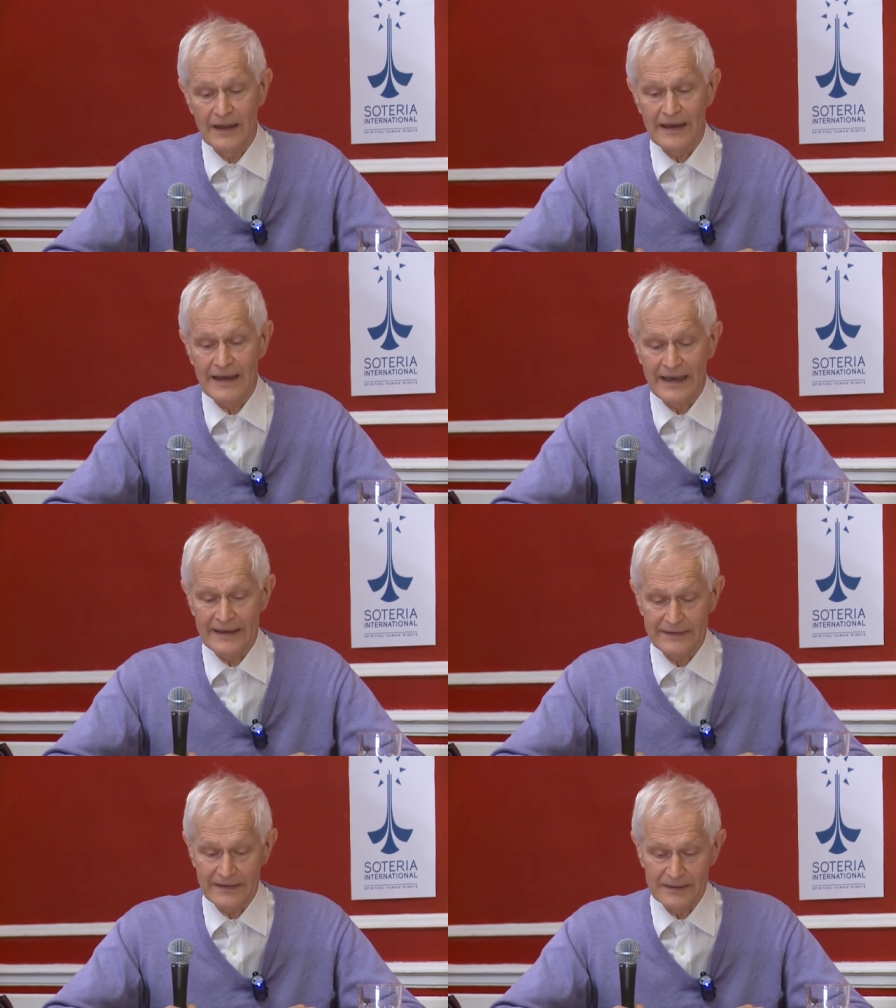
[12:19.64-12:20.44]

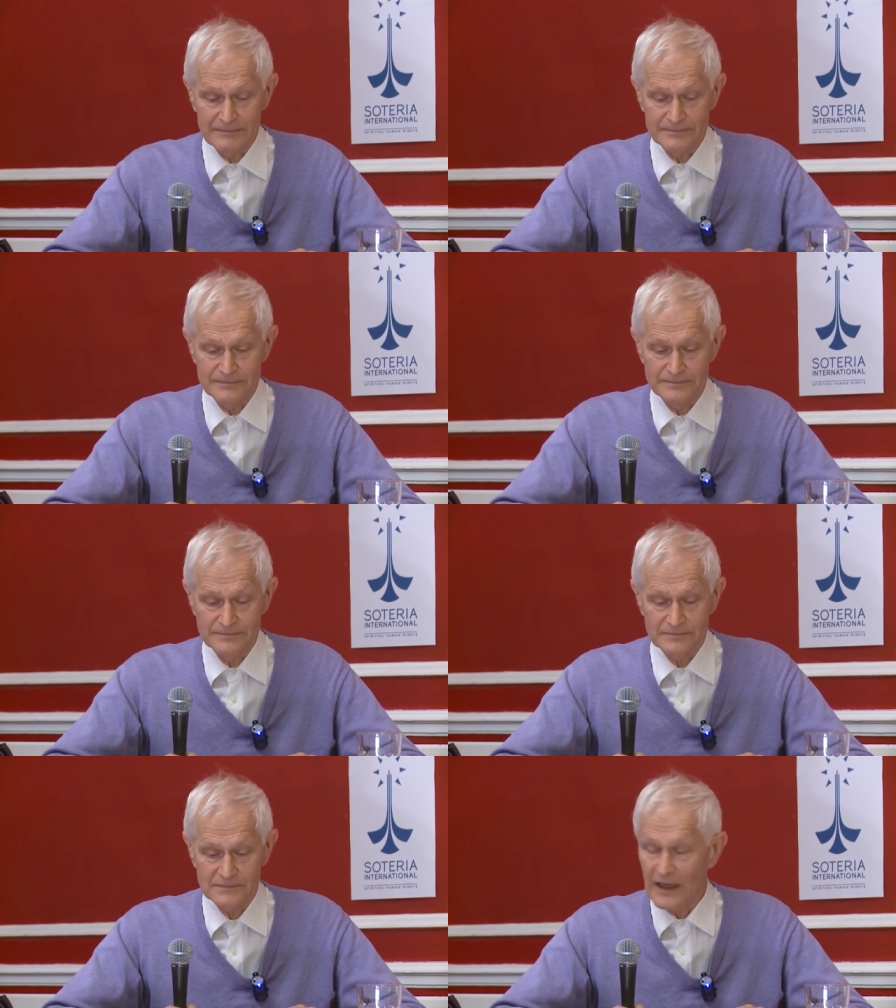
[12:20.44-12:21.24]
And
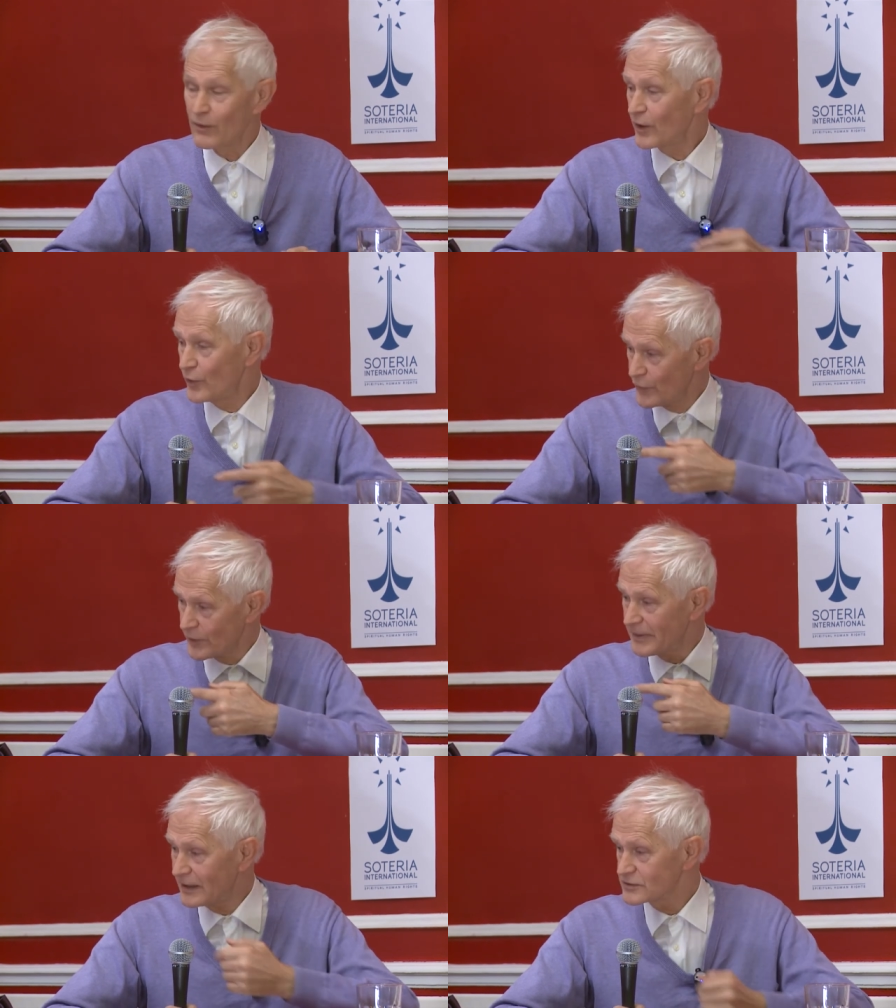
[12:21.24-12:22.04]
now I heard
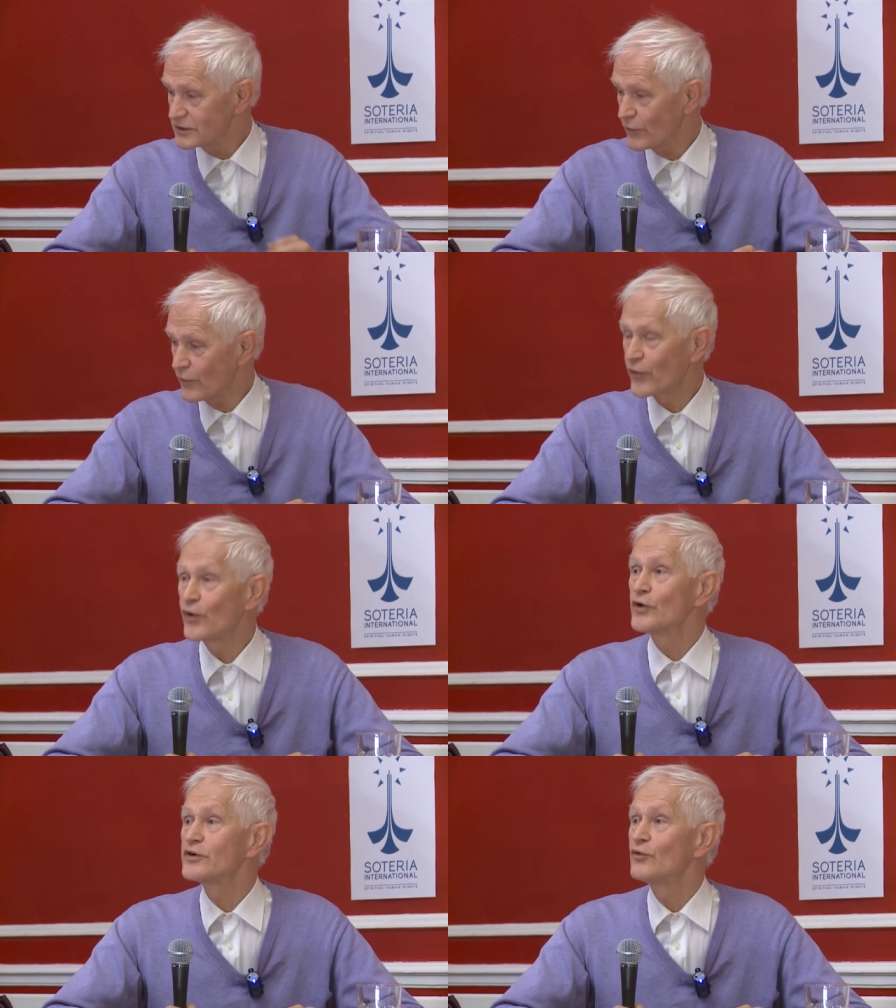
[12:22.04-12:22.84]
about the
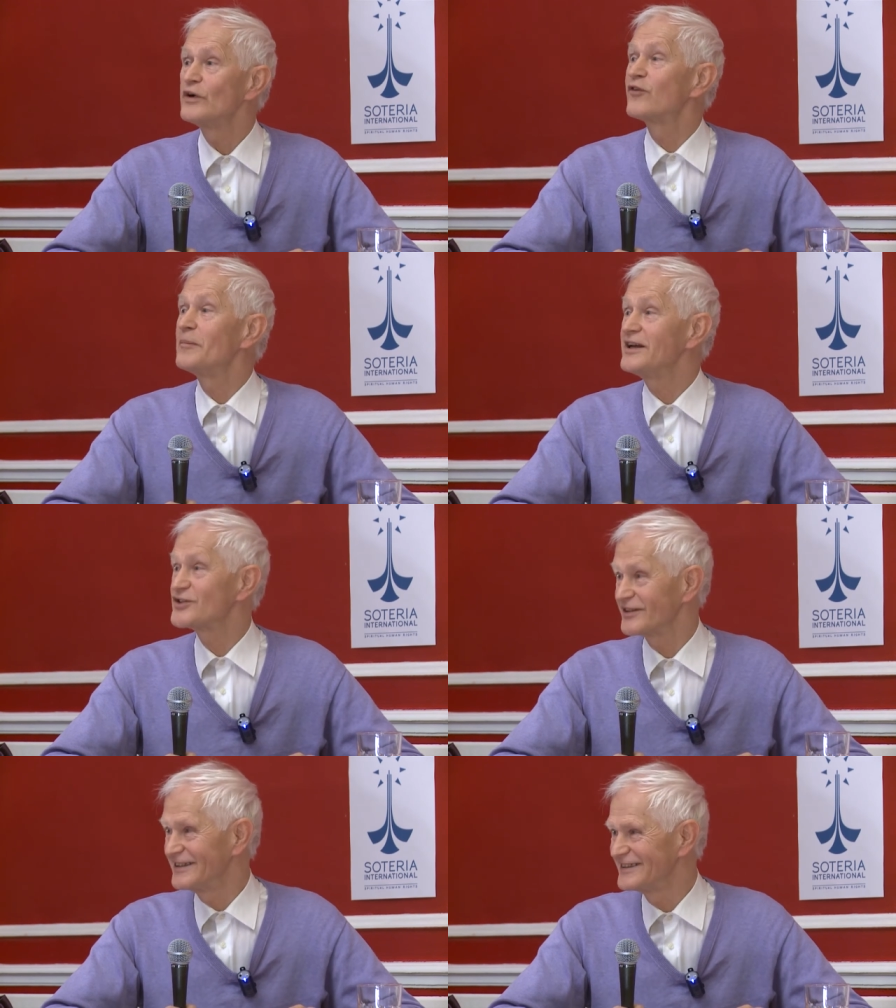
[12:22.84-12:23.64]
Third
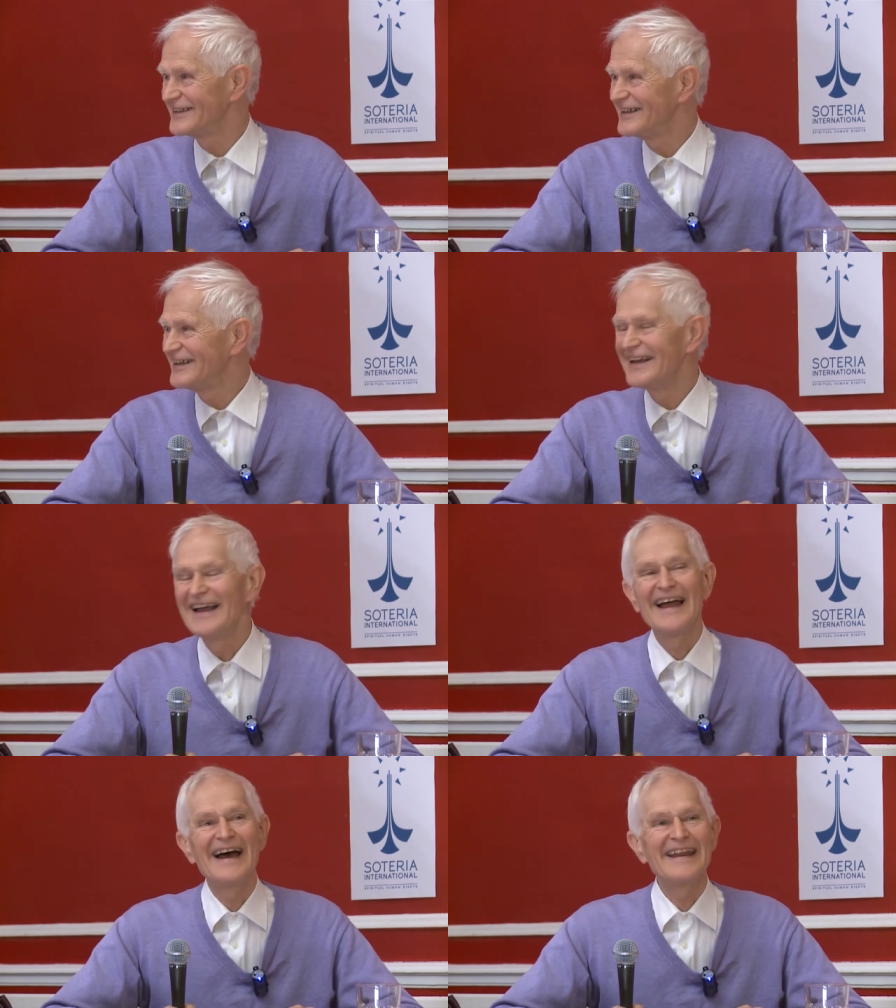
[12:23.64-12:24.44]
Reformation.
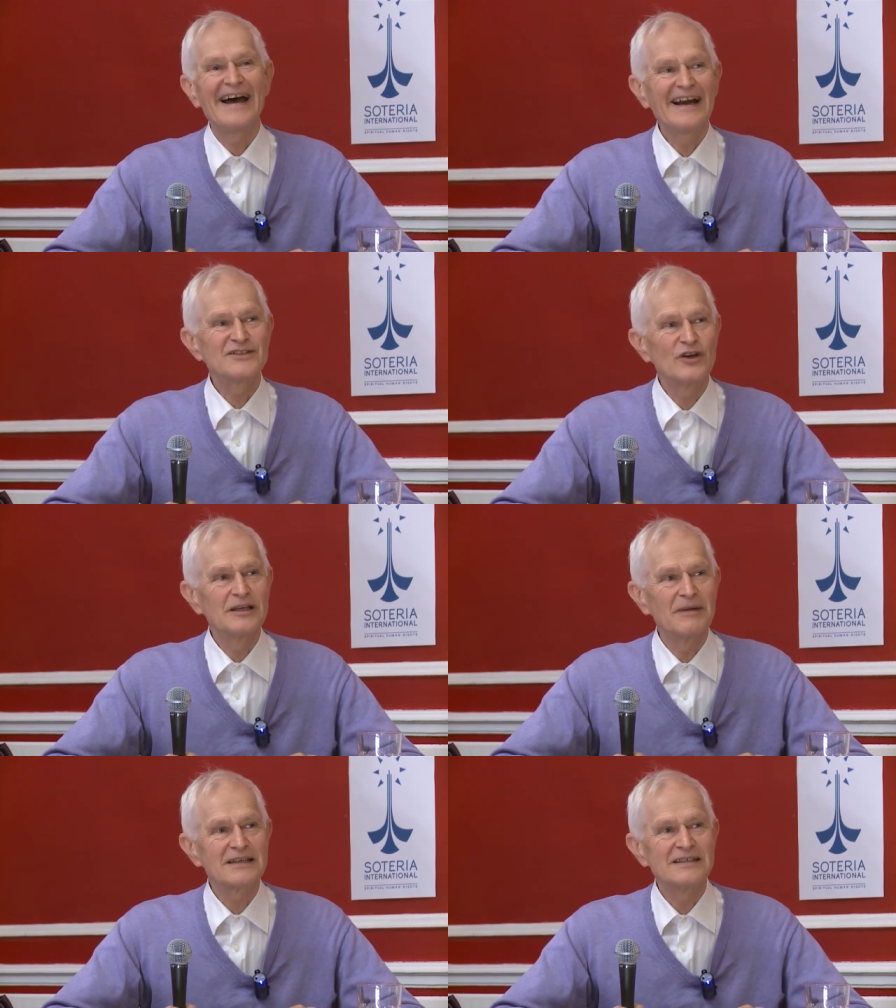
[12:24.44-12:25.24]
And
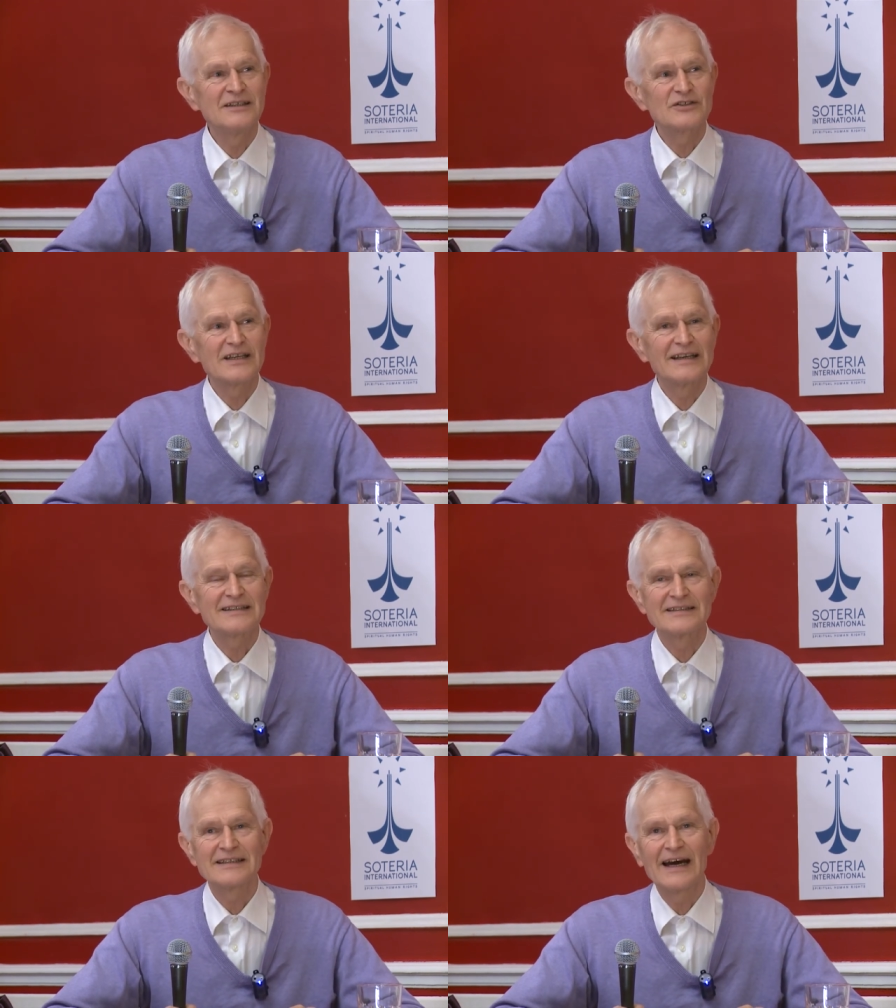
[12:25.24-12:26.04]
actually, Martinus
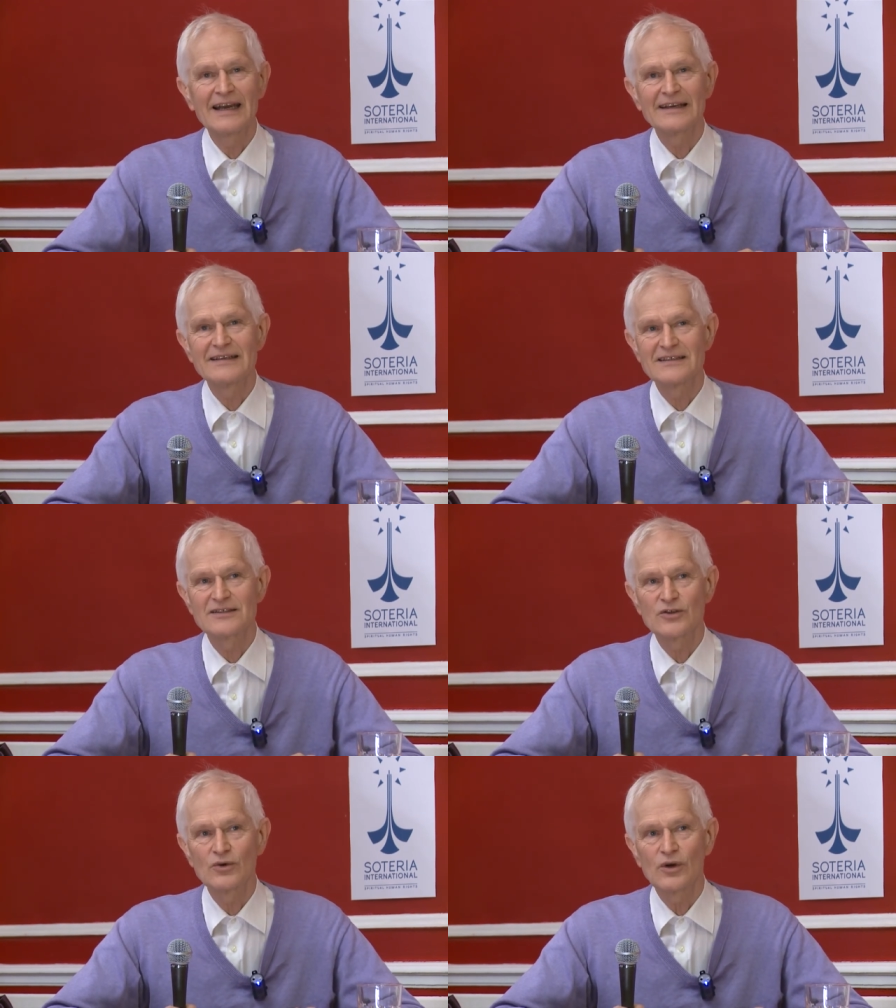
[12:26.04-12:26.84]
has entitled his
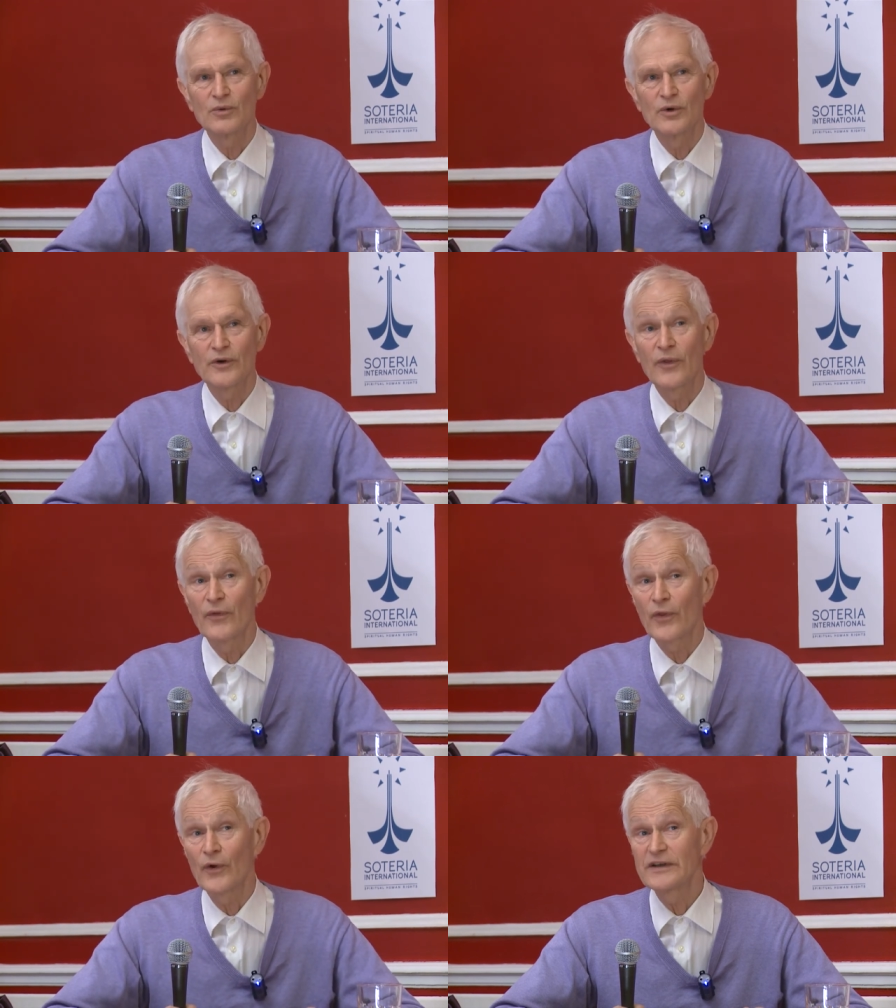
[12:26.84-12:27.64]
total work The
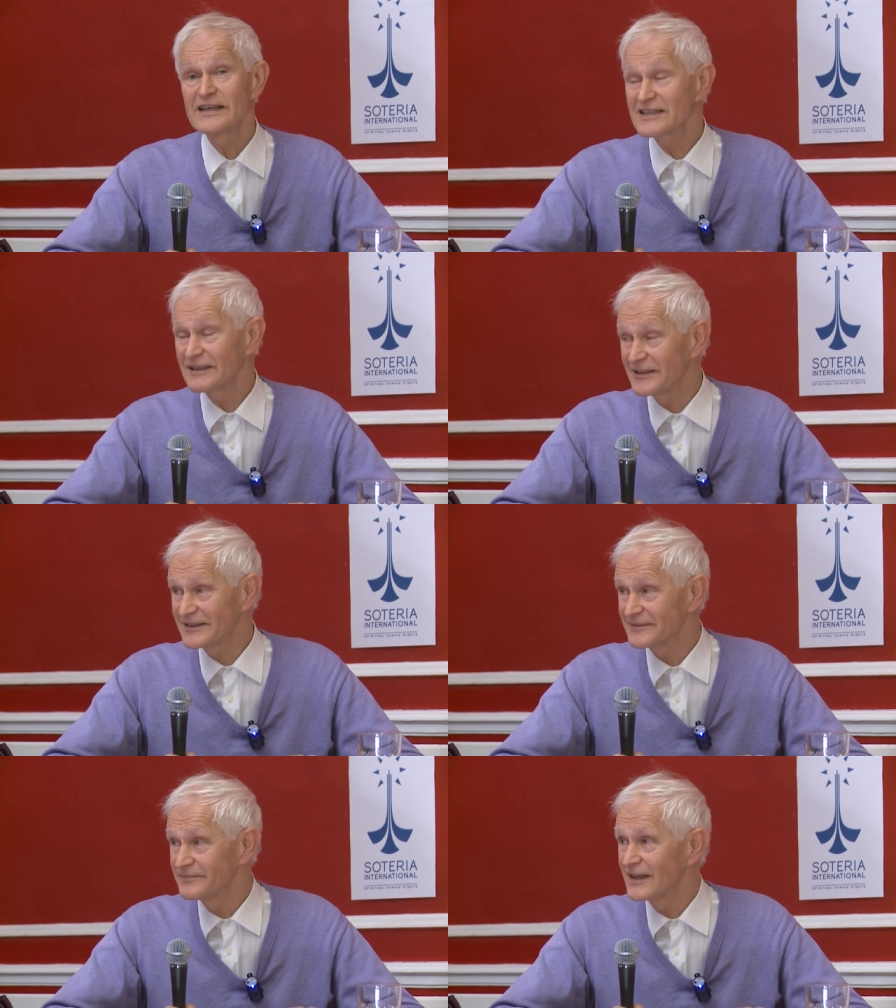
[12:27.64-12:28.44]
Third Testament.